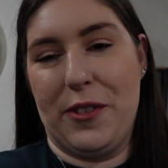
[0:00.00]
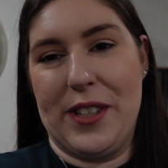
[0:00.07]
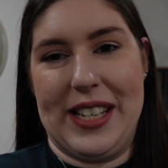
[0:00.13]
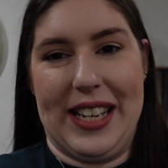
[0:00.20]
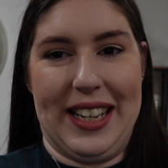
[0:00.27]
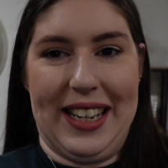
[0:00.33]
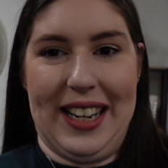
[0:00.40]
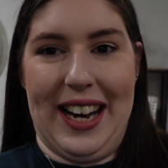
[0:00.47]
for
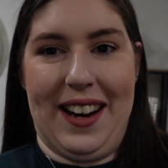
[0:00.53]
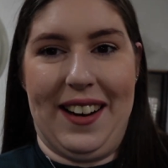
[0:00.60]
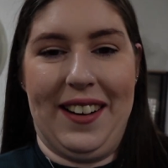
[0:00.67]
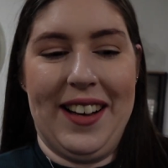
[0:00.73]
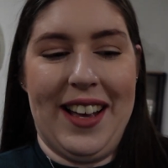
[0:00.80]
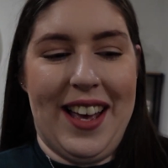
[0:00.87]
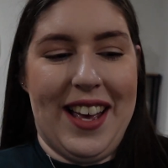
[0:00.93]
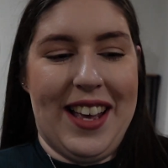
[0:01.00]
dinner now.
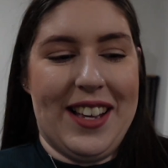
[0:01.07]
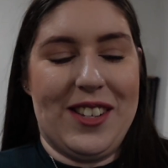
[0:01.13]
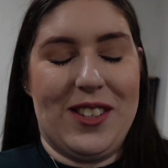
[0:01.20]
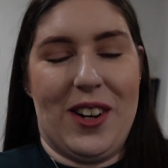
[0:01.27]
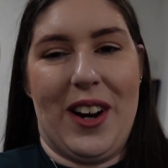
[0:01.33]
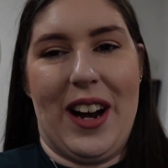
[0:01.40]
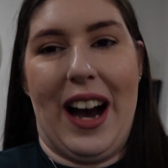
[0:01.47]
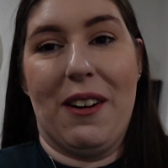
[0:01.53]

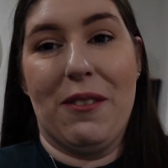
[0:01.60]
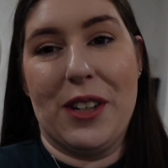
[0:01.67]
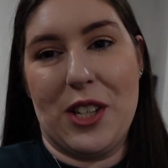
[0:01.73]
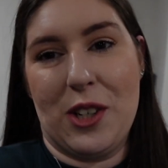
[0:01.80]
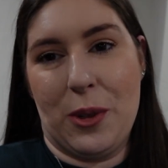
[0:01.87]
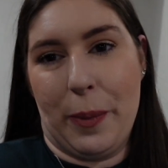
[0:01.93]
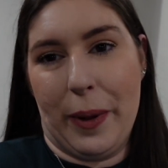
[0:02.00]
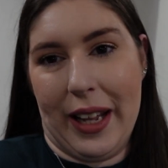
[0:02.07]
So our
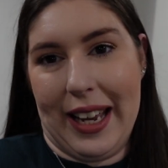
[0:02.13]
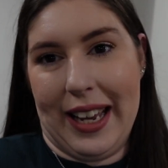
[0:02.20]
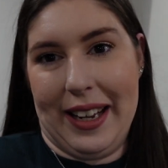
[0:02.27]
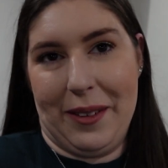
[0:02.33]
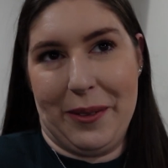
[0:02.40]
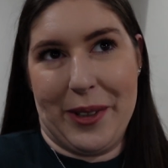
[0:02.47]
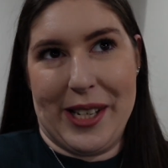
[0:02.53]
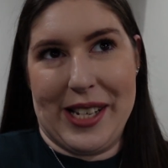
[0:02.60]
original
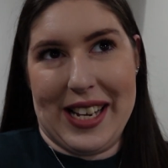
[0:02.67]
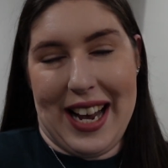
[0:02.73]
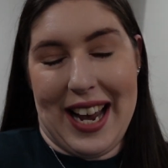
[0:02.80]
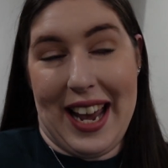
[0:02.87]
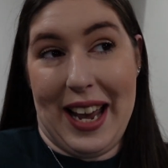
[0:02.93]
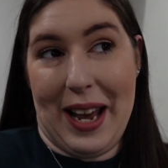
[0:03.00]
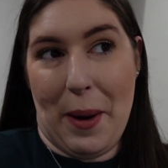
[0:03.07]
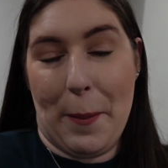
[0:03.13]
plan was
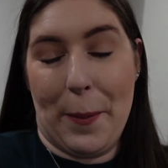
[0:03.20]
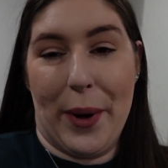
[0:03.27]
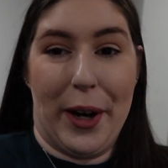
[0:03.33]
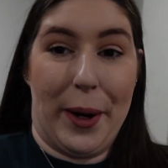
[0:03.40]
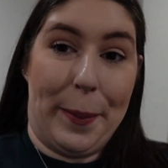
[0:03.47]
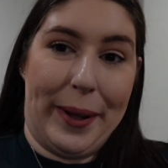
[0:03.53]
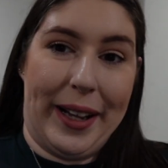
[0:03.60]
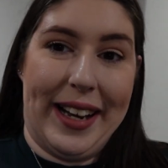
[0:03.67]
a
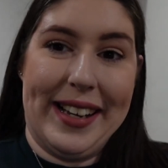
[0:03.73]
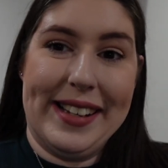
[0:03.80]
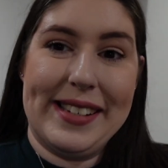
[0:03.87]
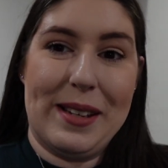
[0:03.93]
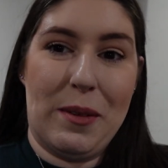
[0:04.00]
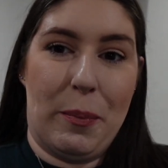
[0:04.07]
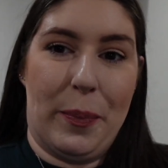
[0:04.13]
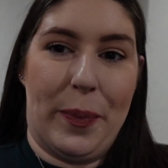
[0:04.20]
burger
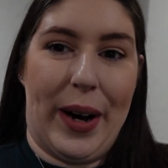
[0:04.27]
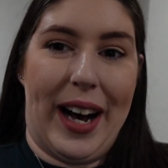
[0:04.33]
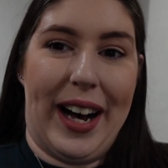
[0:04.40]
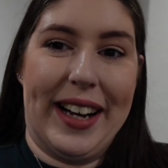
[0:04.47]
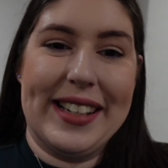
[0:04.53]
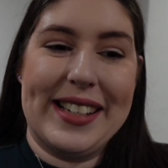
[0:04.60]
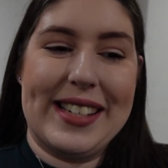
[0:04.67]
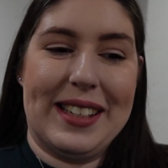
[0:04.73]
place,
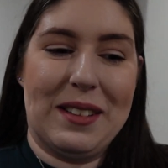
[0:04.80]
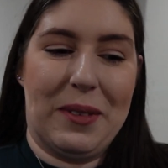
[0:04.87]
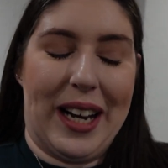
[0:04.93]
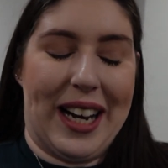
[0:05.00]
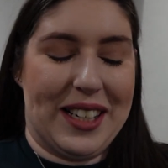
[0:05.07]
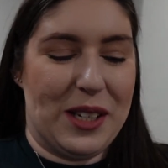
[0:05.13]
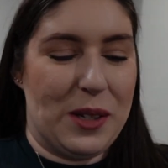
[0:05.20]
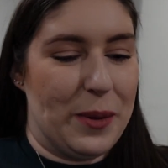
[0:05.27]
but we
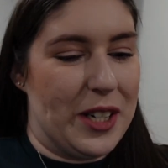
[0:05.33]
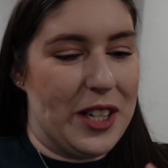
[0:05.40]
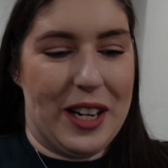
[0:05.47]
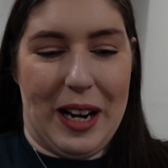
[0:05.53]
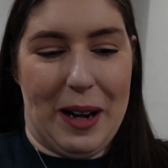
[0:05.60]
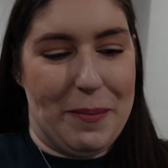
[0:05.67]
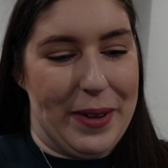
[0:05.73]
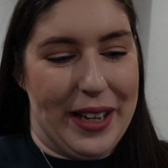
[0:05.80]
had to switch it
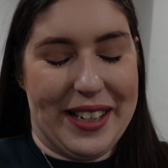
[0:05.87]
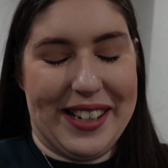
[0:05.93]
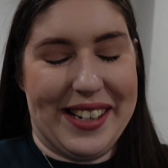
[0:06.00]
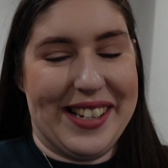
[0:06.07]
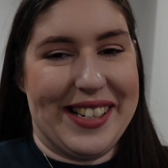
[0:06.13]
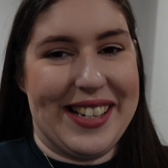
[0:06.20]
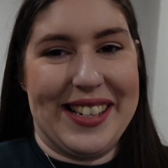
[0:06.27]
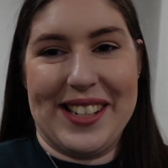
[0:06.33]
up
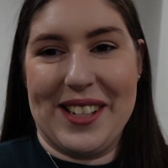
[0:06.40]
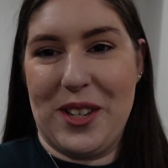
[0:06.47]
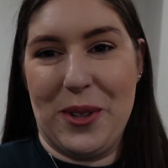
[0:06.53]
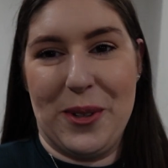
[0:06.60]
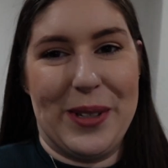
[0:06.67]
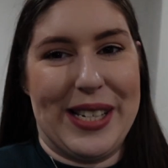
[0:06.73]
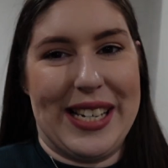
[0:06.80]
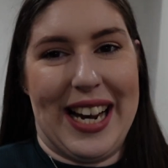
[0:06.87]
because it's a
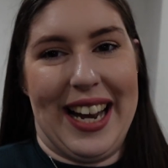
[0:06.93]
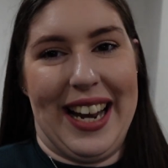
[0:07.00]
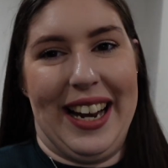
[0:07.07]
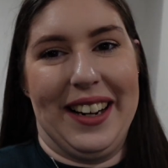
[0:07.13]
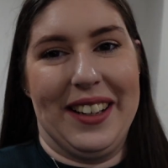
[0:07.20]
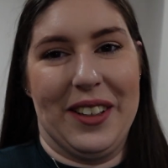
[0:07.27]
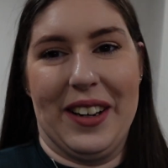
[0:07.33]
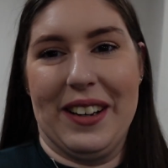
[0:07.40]

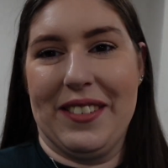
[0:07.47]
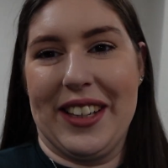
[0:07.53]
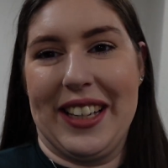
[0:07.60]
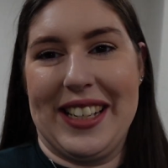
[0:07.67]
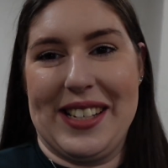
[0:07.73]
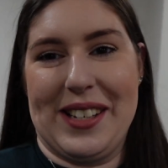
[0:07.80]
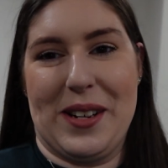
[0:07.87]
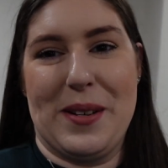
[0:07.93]
Tuesday, not everything
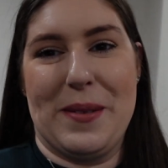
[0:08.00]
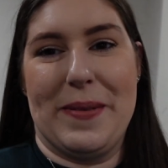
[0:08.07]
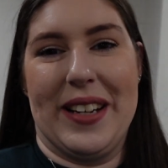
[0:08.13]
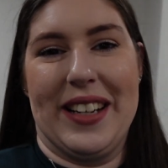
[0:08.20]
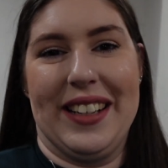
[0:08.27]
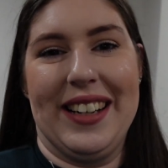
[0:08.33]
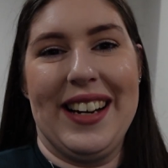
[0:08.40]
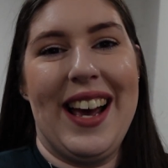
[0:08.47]
is
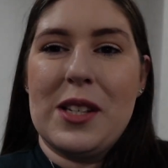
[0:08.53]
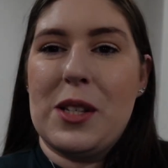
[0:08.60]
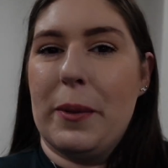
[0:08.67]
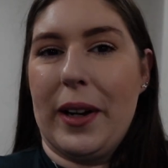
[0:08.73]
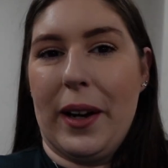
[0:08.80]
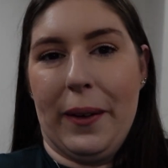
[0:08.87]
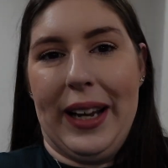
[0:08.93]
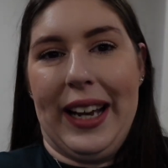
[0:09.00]
open. So we're
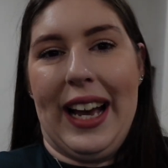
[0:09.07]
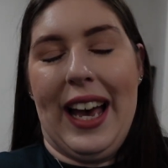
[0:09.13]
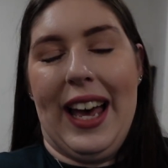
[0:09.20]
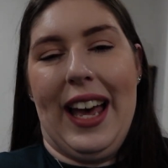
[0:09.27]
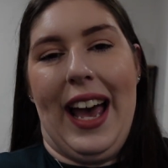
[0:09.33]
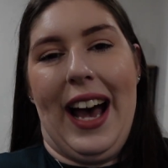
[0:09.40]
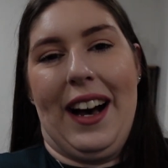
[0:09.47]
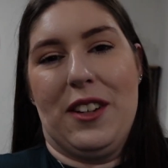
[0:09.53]
going
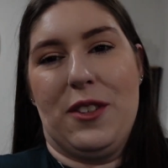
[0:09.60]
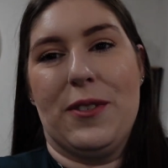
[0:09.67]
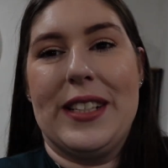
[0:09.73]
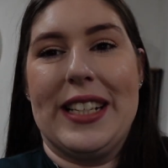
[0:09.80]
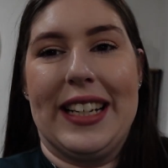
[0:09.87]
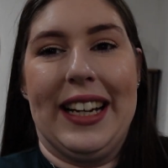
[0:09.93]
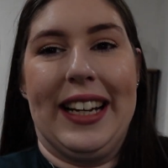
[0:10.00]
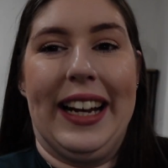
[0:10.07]
out for
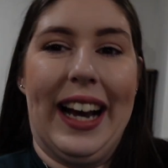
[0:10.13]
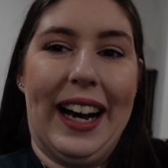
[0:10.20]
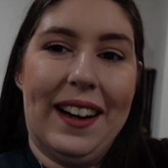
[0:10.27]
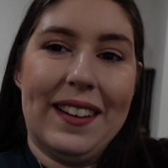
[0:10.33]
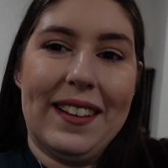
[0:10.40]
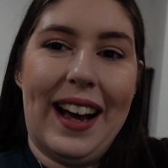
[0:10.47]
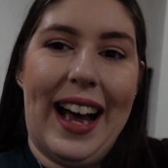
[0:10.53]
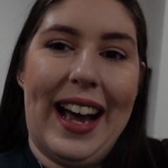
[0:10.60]
dinner now,
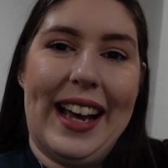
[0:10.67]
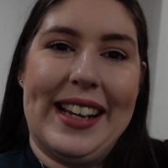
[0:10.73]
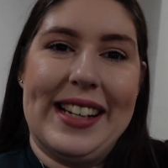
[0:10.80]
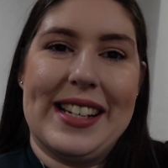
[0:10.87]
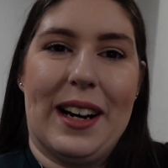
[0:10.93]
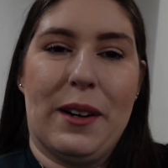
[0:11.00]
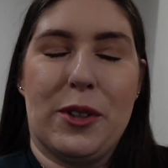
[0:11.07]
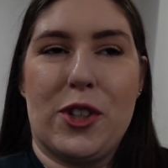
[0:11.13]
and
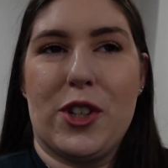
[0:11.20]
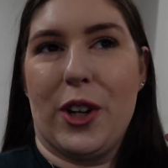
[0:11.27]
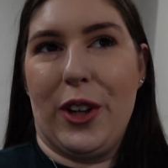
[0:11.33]
I will show